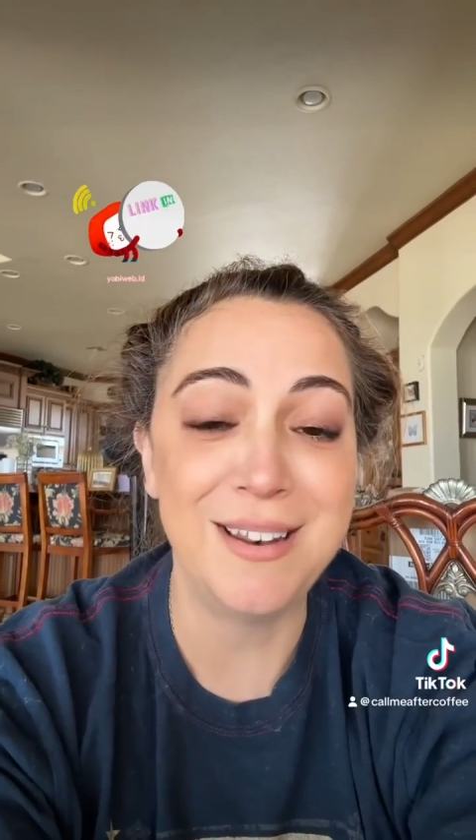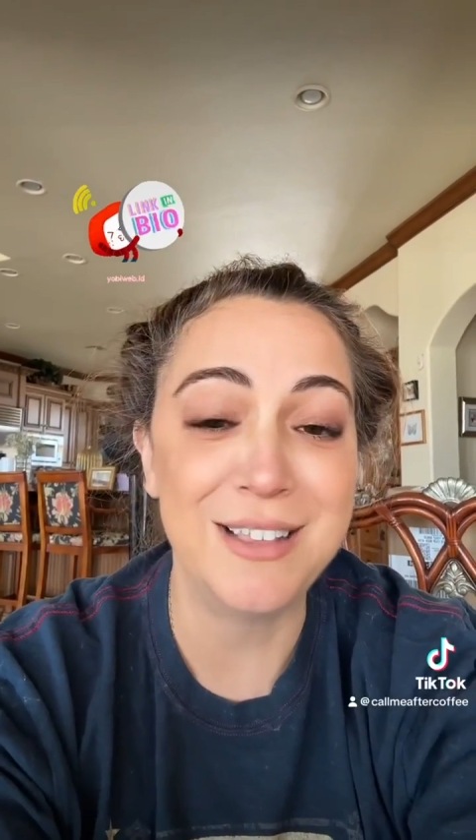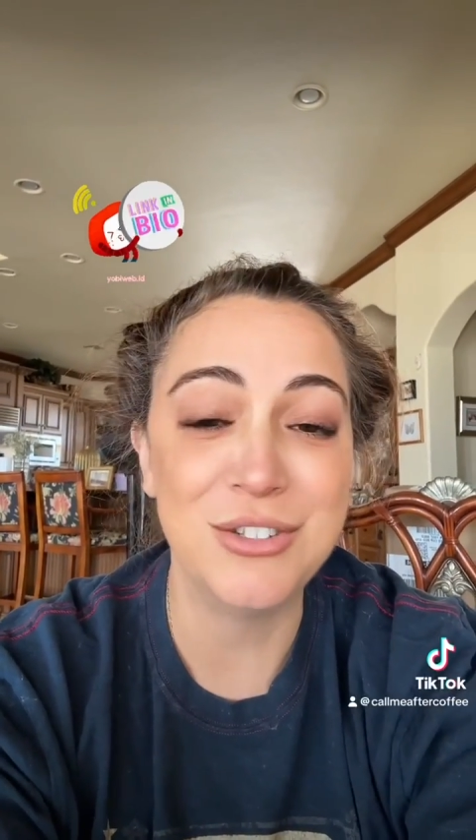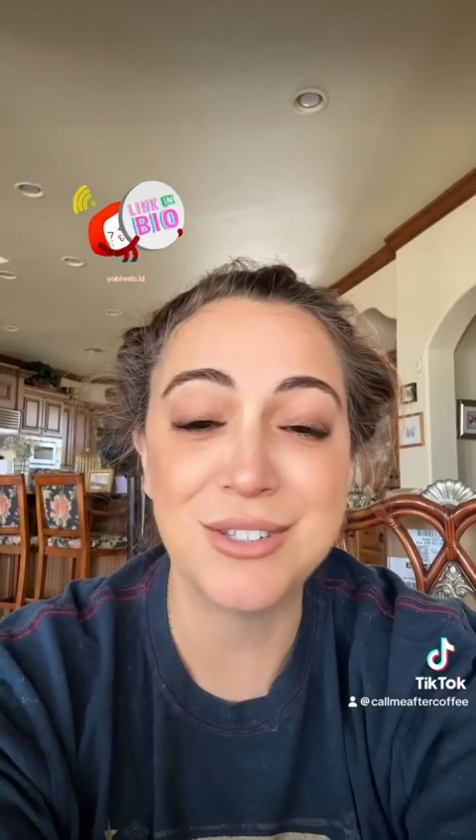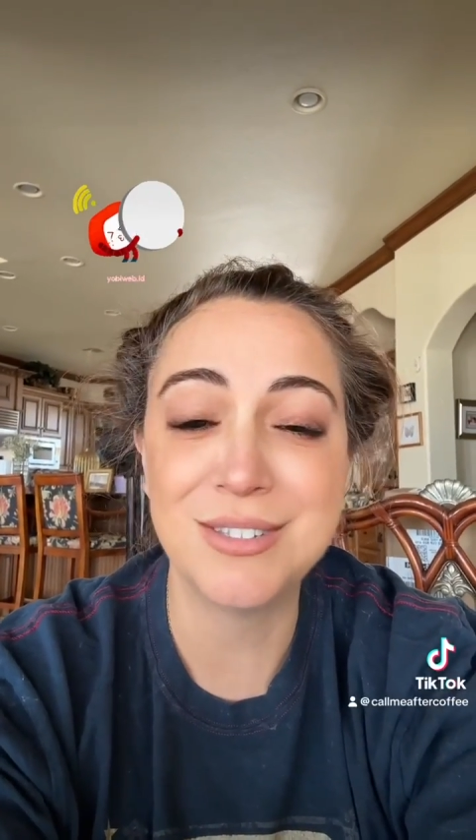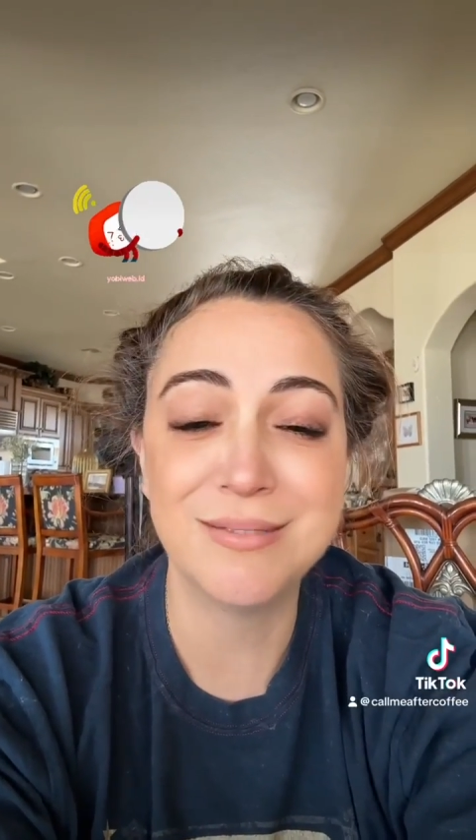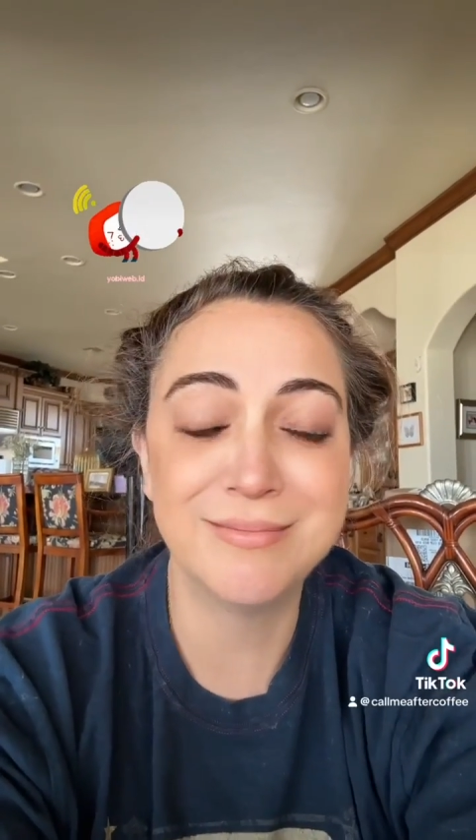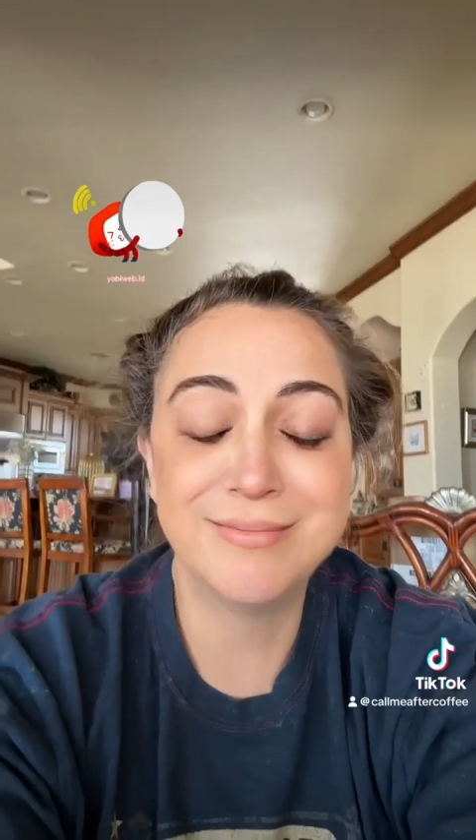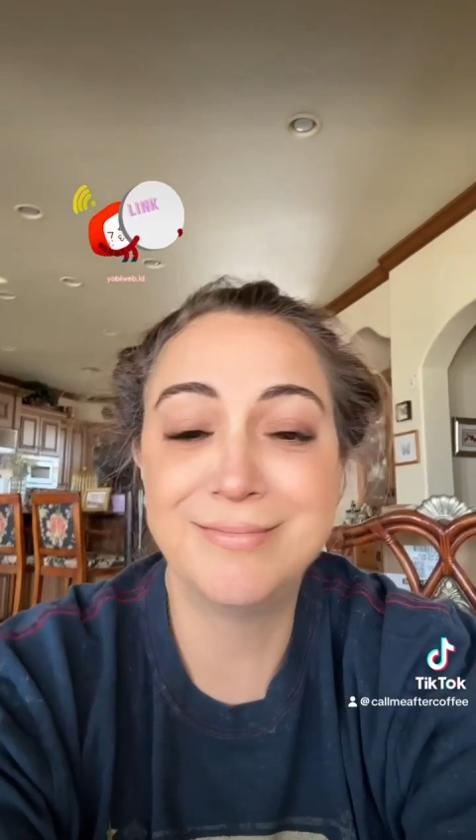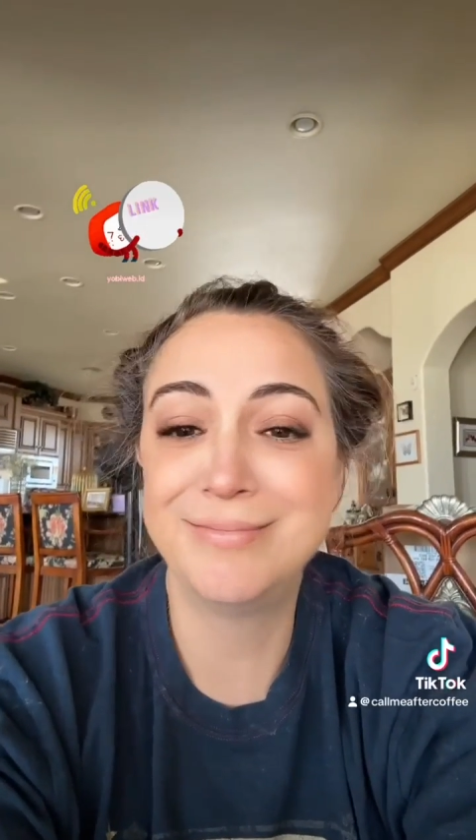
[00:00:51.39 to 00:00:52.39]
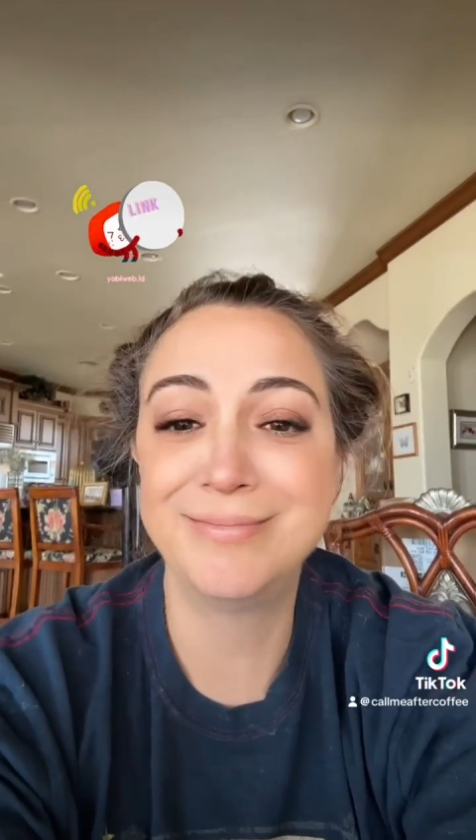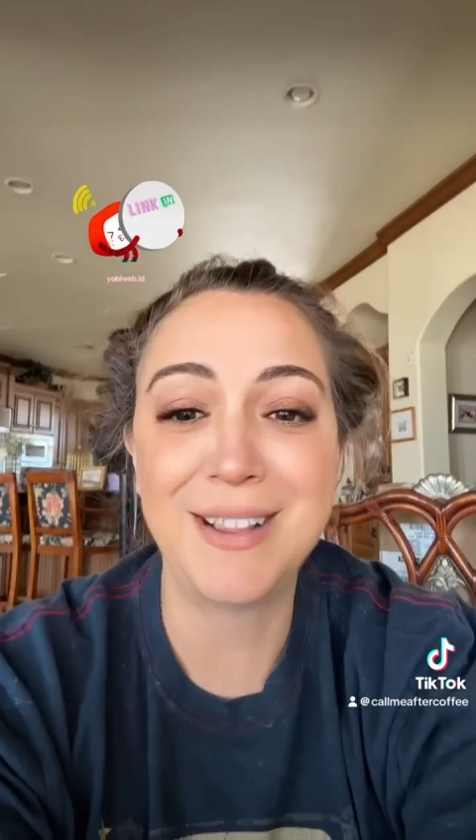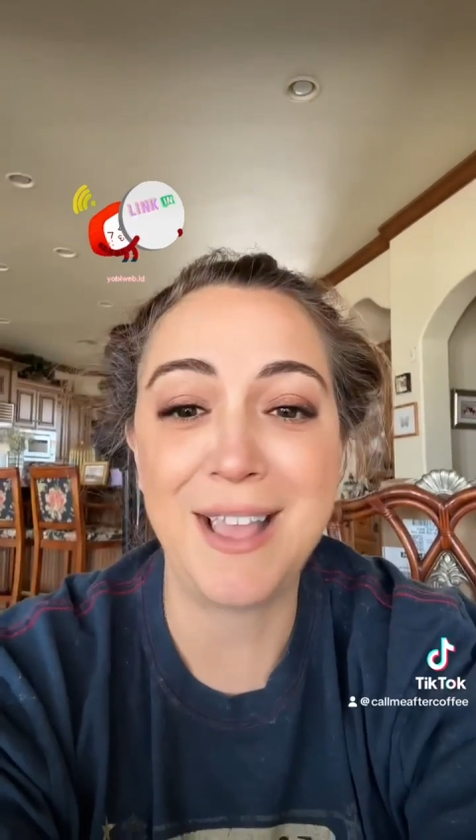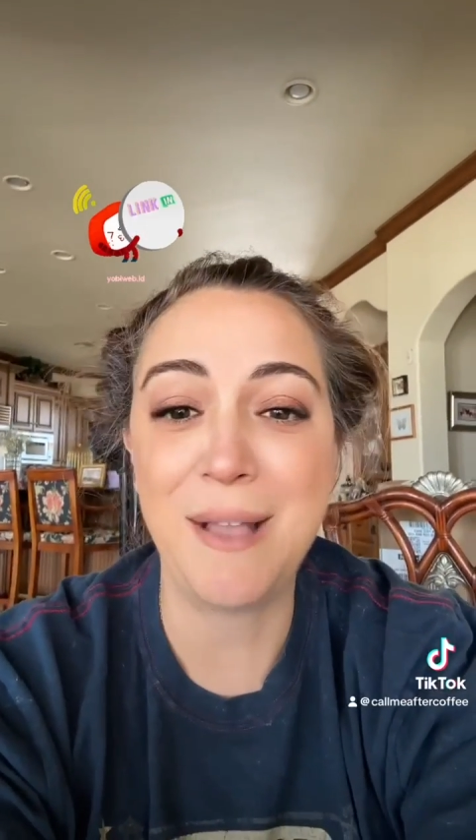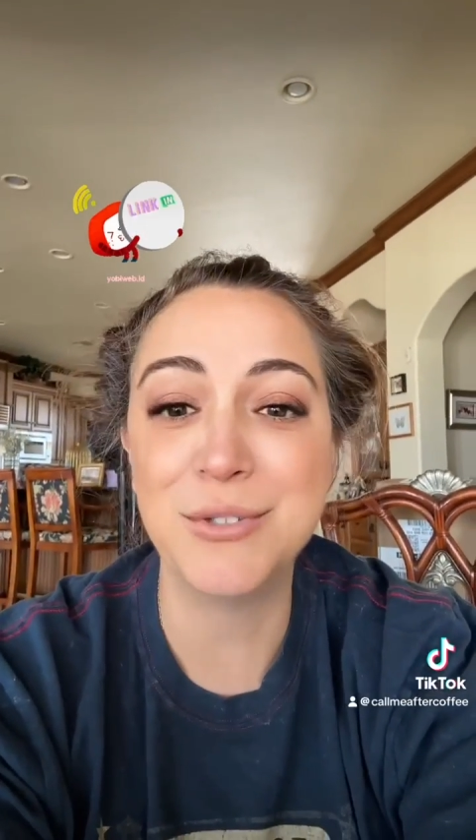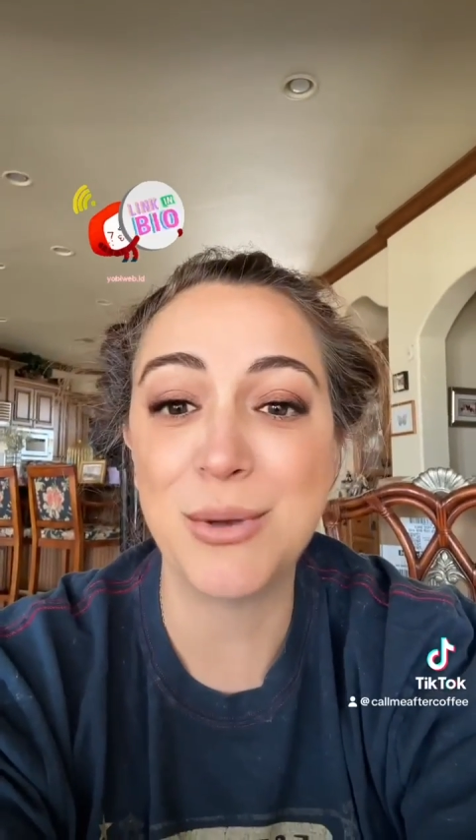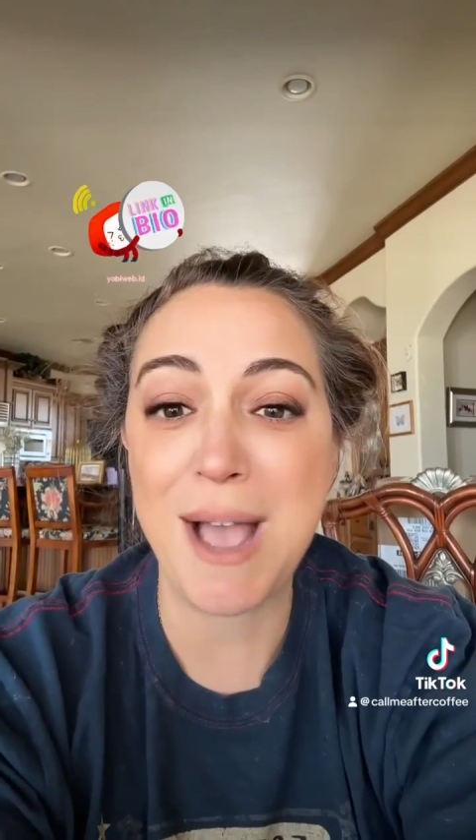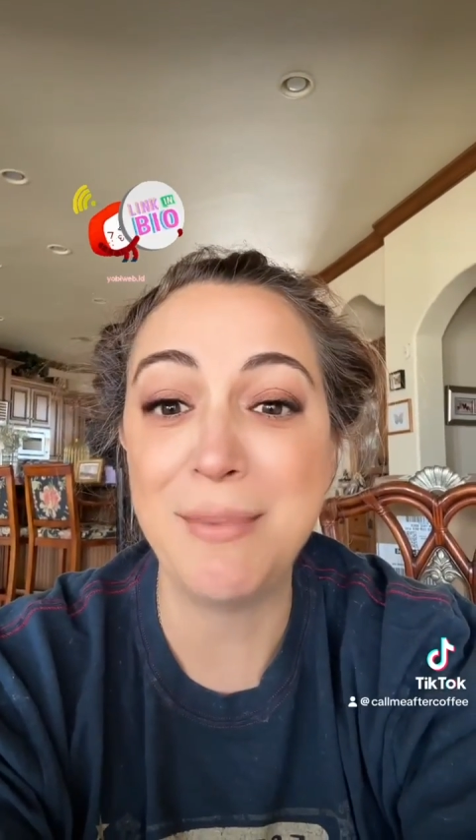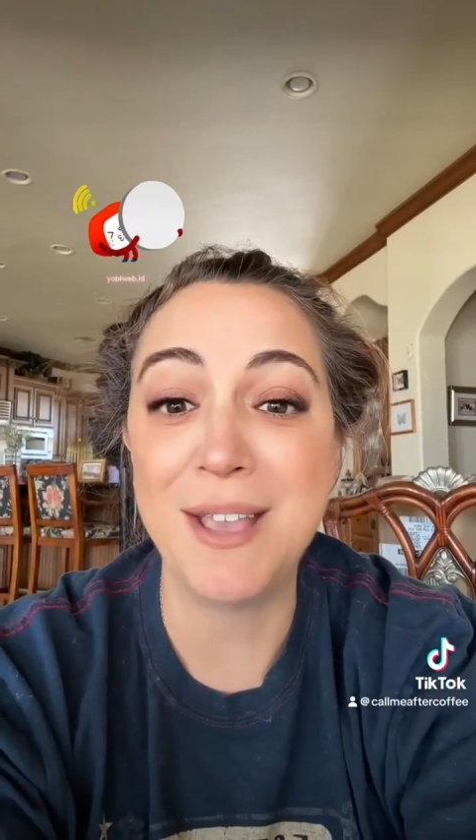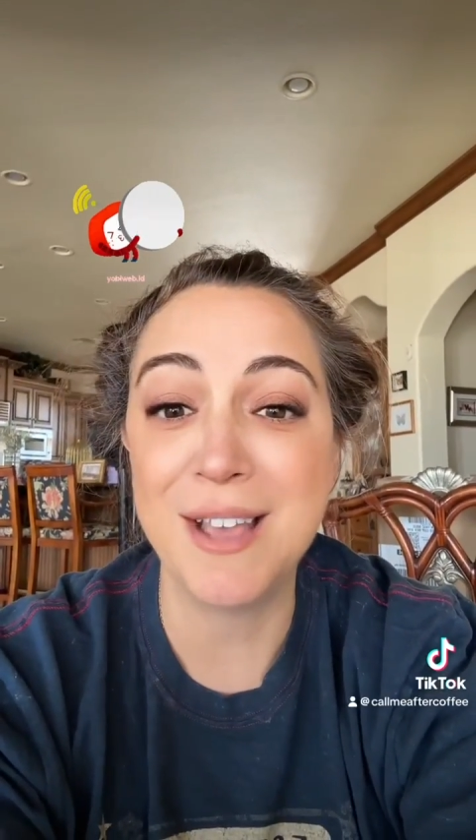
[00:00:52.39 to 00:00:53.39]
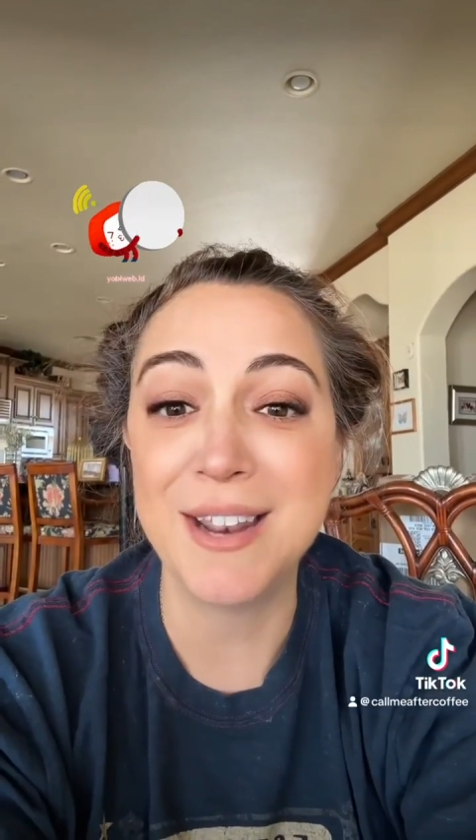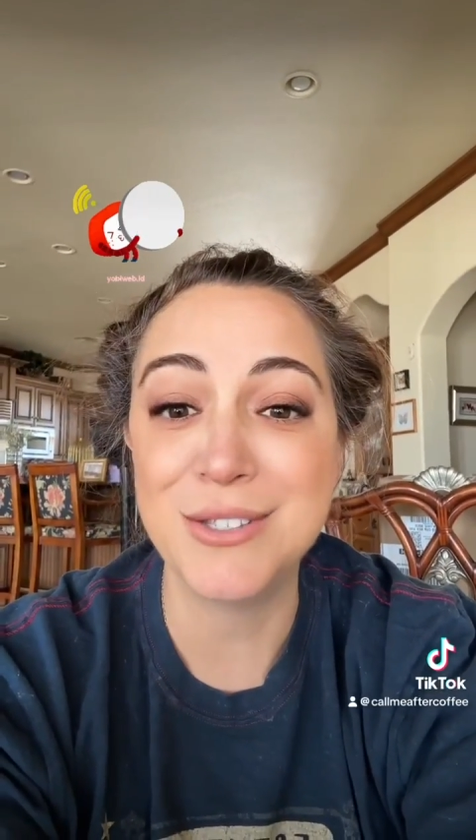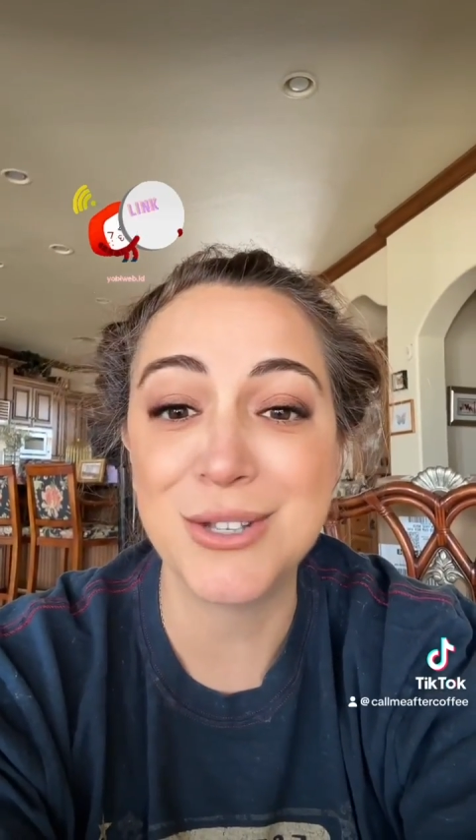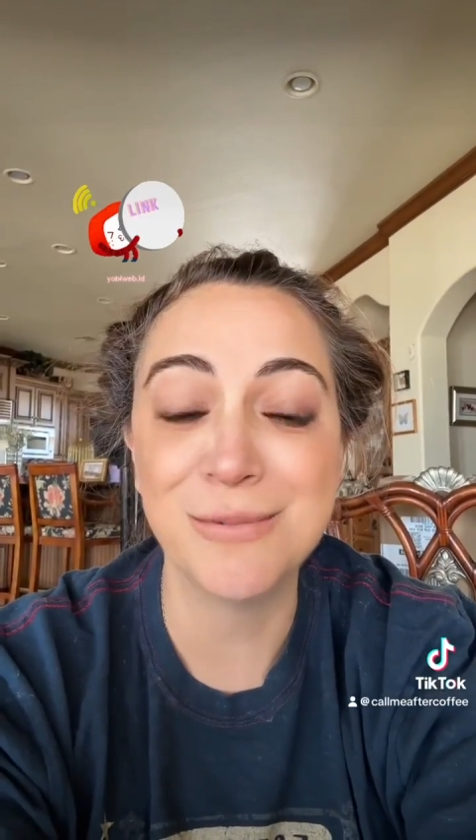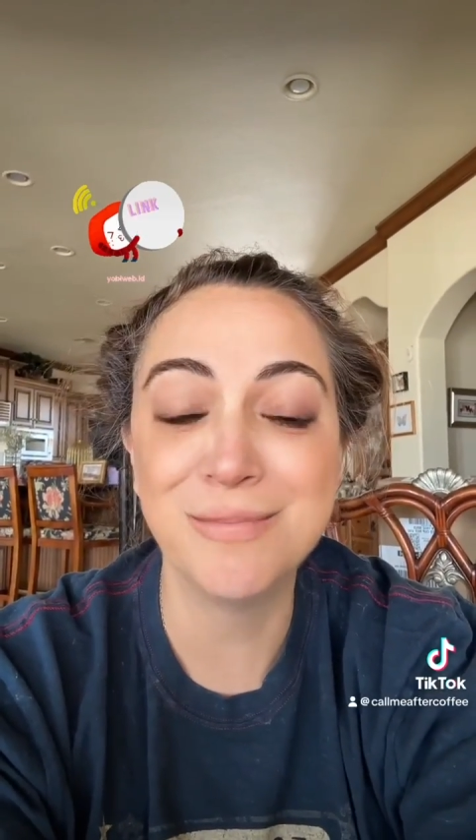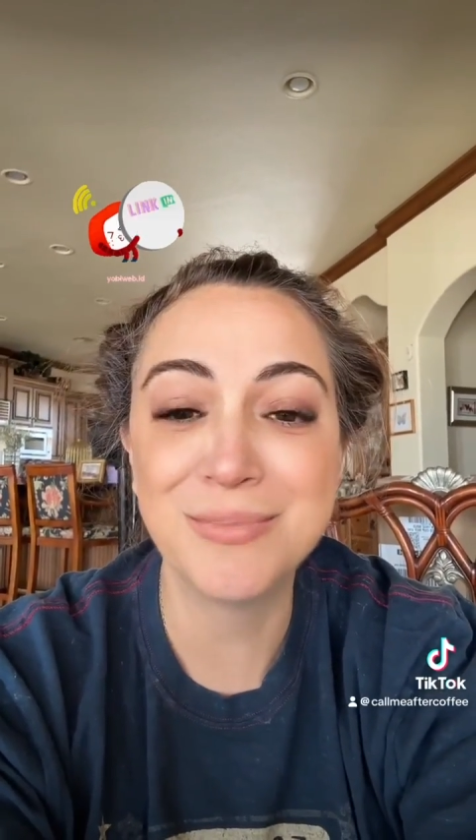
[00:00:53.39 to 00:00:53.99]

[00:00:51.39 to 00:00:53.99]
I'm so happy I got into.